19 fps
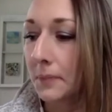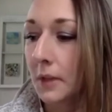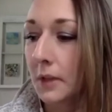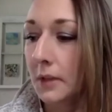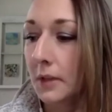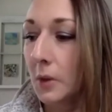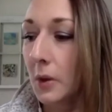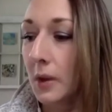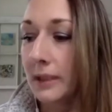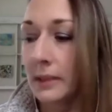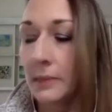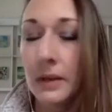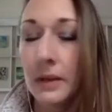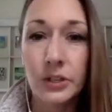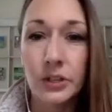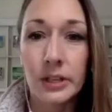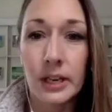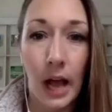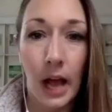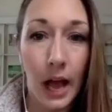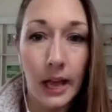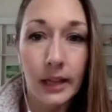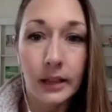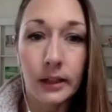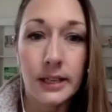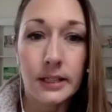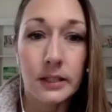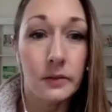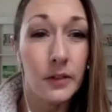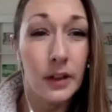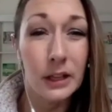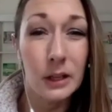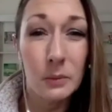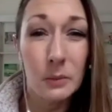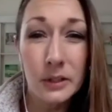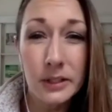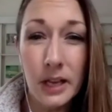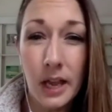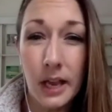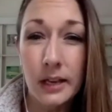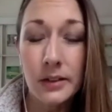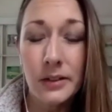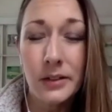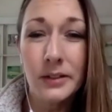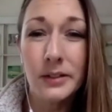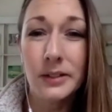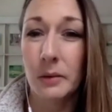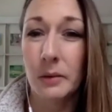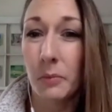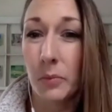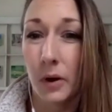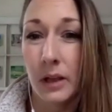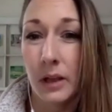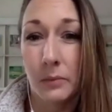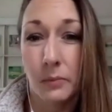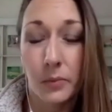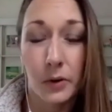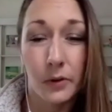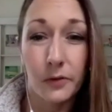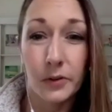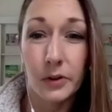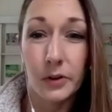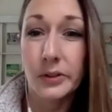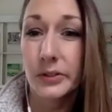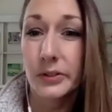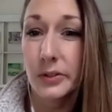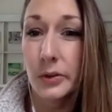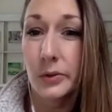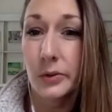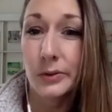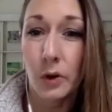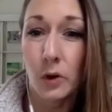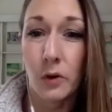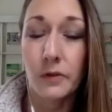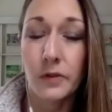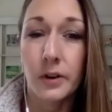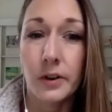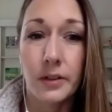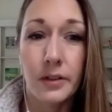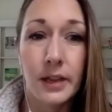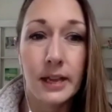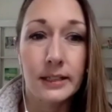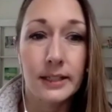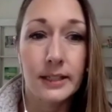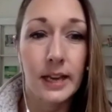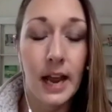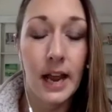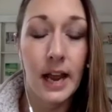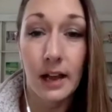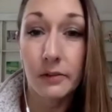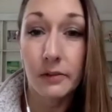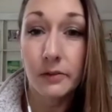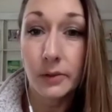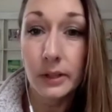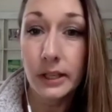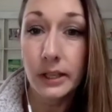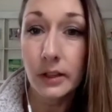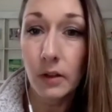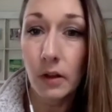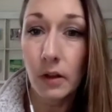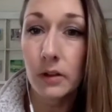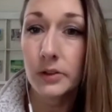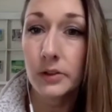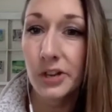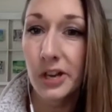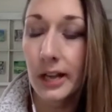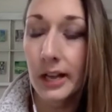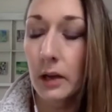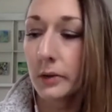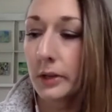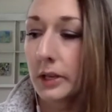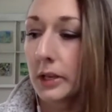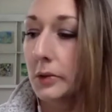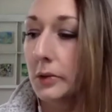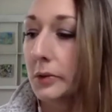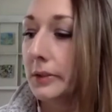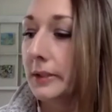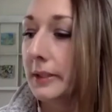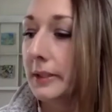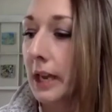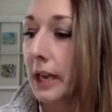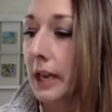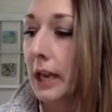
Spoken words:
So as I mentioned, it highlights available titles and prefers those over things that have really long checkout queues